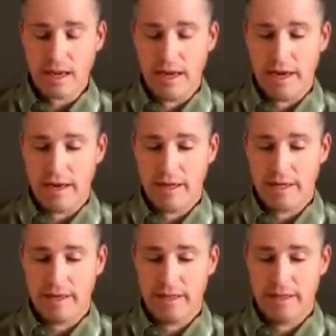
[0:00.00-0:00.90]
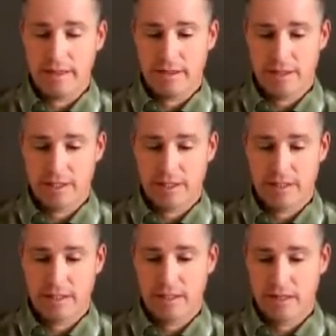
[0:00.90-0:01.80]
And there's
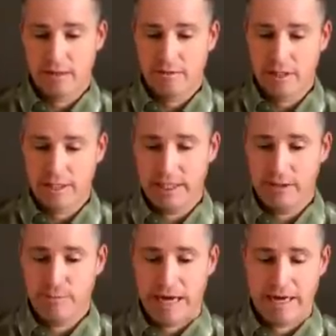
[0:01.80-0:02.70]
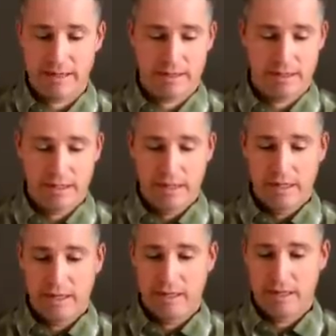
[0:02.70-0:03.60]
this curvilinear pattern
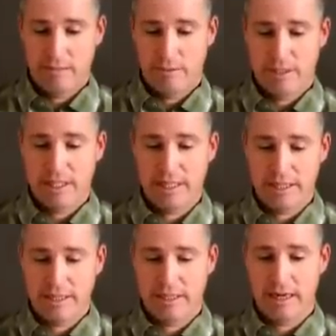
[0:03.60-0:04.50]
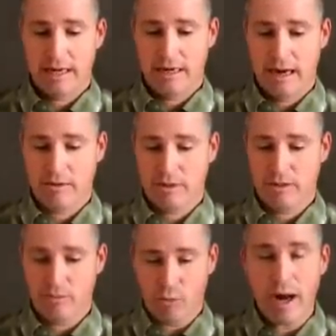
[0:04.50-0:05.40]
preceding it out to
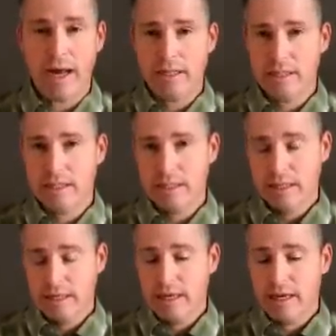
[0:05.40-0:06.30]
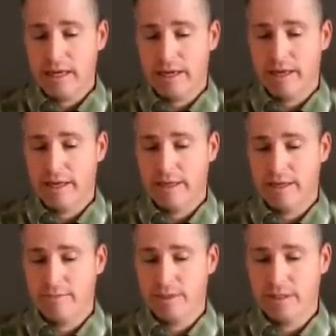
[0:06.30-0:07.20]
the west, and
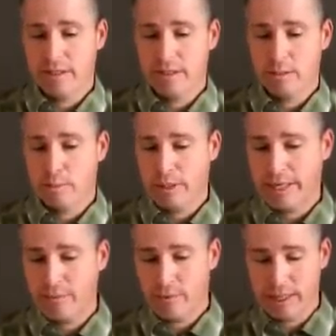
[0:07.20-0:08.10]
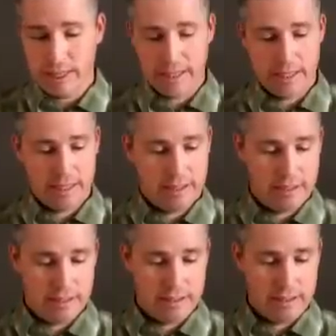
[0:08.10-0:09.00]
I'm going to explain why that
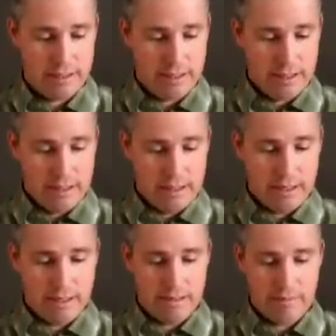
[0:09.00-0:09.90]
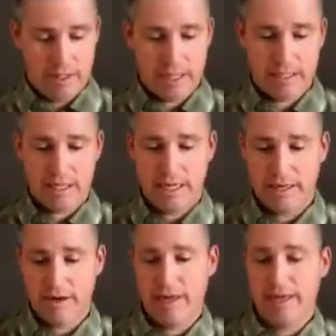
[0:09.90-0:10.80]
is. The next
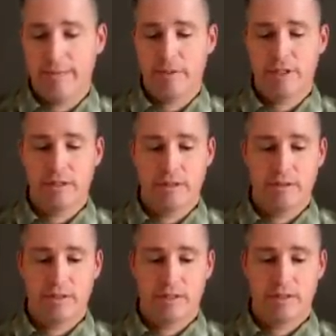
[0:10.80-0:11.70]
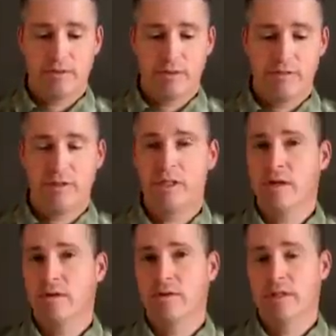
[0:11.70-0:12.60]
diagram shows the rift
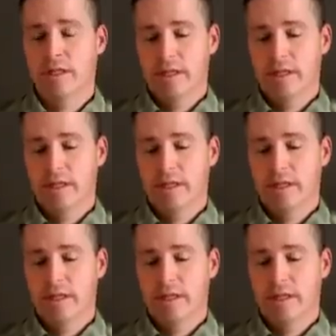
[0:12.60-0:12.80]
zone,